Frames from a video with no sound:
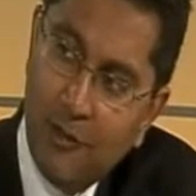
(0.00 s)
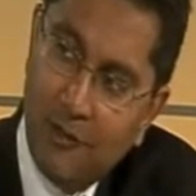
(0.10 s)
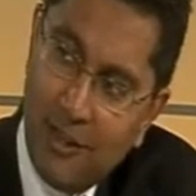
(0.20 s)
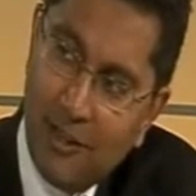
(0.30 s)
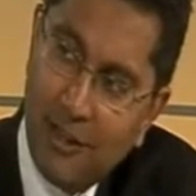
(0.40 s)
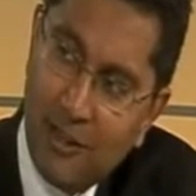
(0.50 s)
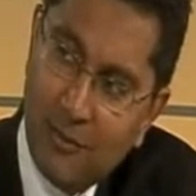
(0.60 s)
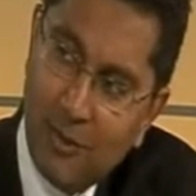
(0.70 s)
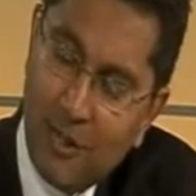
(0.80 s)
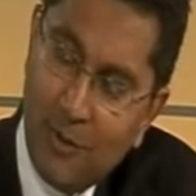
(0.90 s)
senior
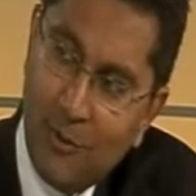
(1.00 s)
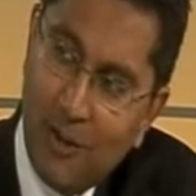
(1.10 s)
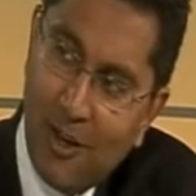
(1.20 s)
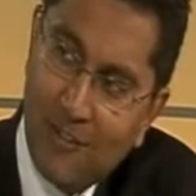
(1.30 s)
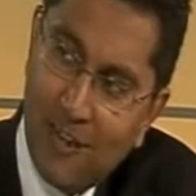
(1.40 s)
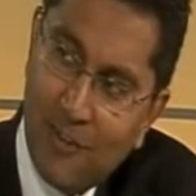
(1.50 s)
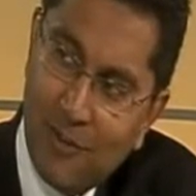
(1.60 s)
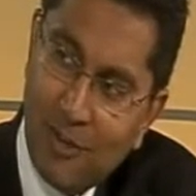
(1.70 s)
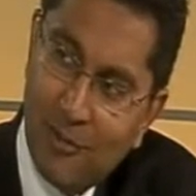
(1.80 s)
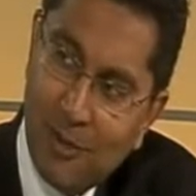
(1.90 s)
leaders within the
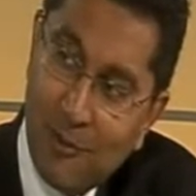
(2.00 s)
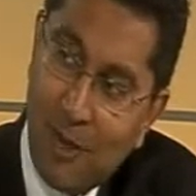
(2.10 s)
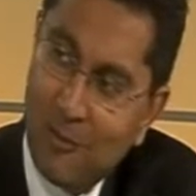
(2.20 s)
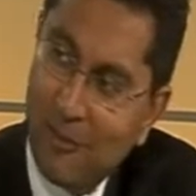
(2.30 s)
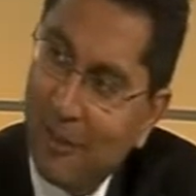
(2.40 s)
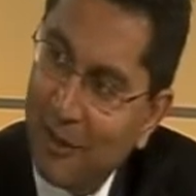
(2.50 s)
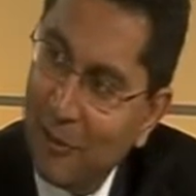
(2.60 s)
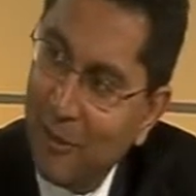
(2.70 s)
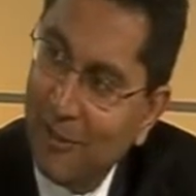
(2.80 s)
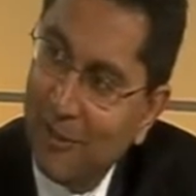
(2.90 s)
organisation, then perhaps
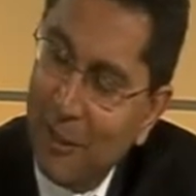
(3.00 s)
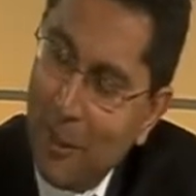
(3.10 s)
nothing will.